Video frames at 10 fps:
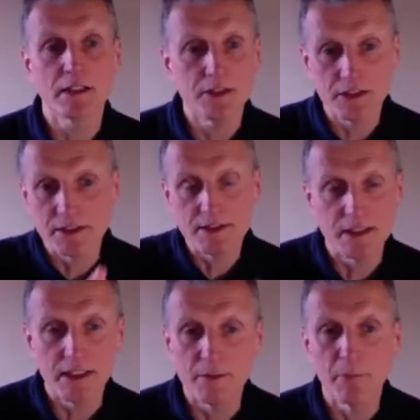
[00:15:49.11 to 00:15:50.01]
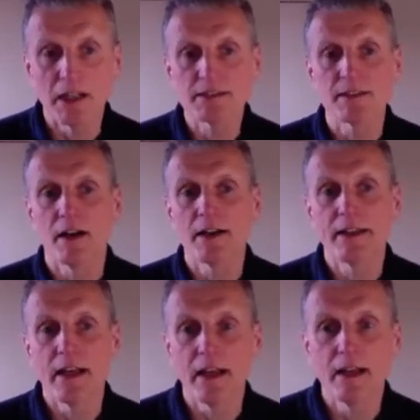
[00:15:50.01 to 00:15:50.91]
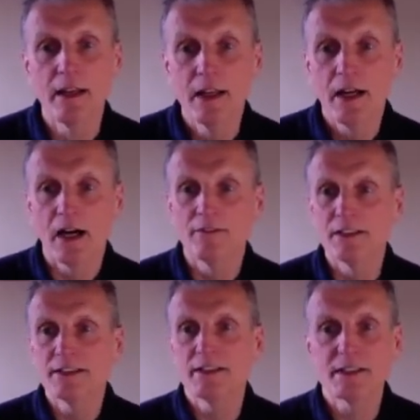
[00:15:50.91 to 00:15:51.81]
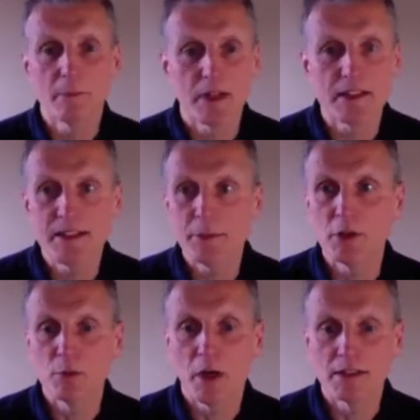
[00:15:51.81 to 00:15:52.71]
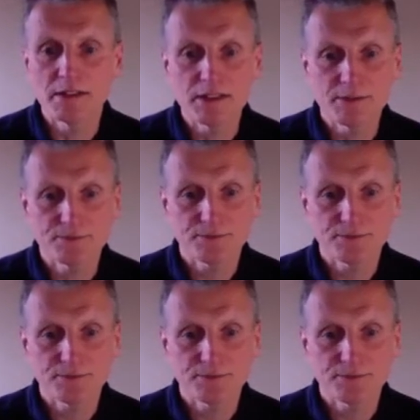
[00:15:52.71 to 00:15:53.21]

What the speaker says: And you can see on my slide there, I've listed some of the typical ones.